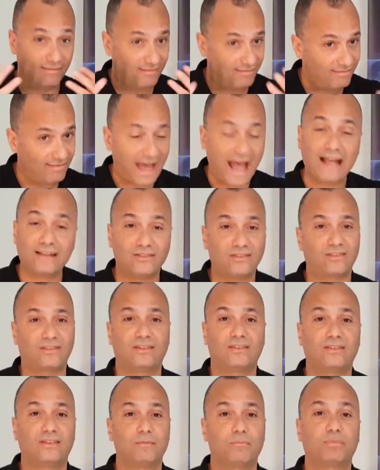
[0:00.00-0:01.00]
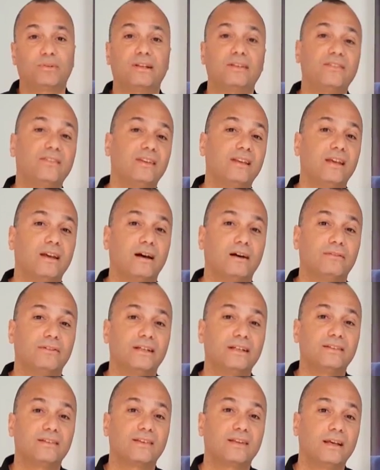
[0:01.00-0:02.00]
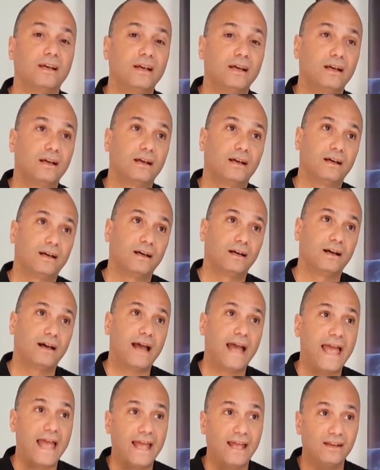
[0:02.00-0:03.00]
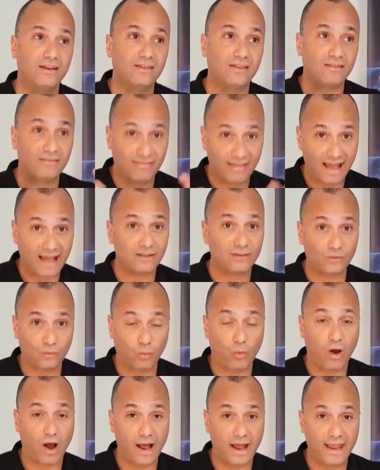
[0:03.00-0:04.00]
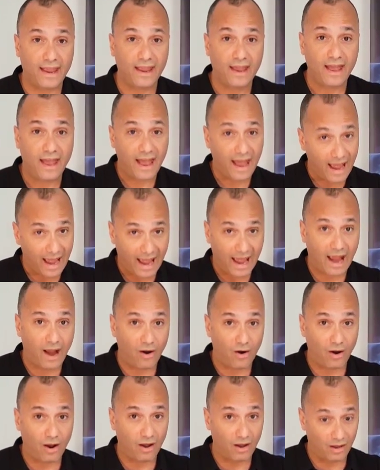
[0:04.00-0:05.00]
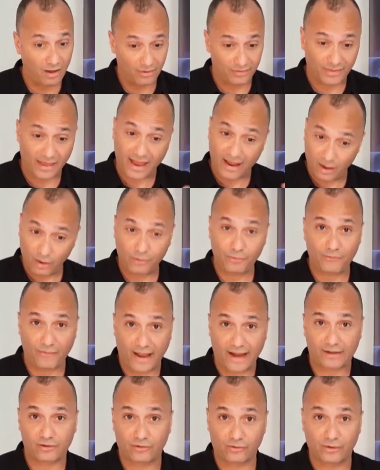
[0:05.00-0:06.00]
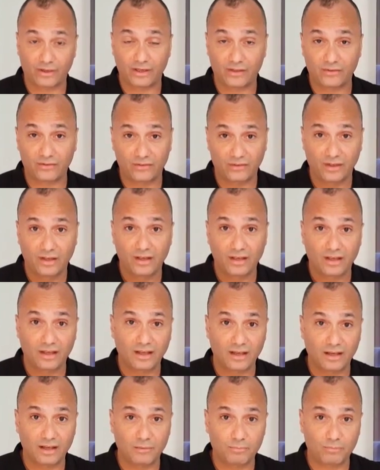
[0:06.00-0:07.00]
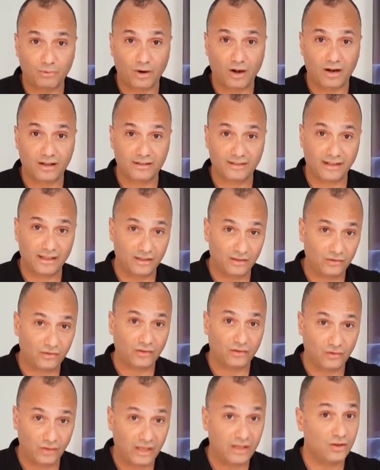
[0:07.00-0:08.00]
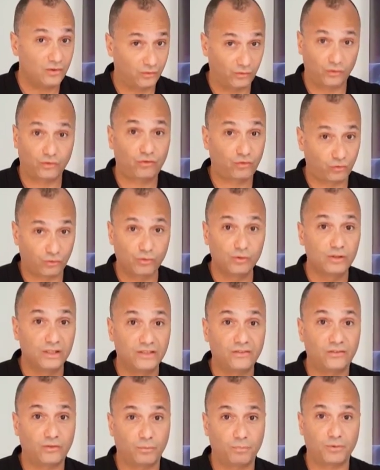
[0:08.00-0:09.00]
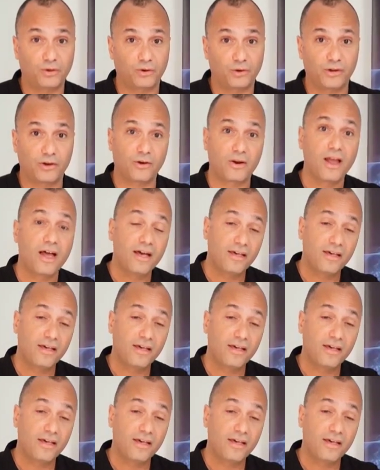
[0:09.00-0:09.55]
That's the simplicity of it, and that's why the Health Factory's product is truly superior.